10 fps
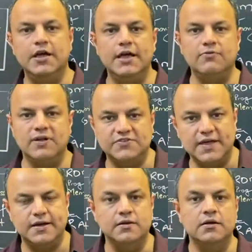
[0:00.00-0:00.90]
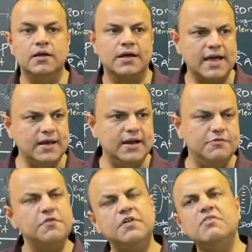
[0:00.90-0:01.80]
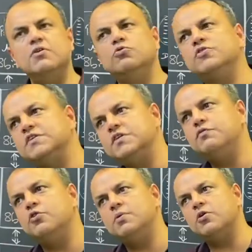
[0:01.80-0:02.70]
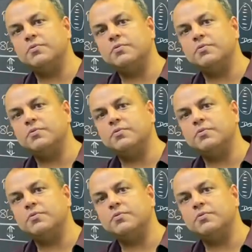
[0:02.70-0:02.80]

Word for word: in one cycle. Can 8051 do 64-bit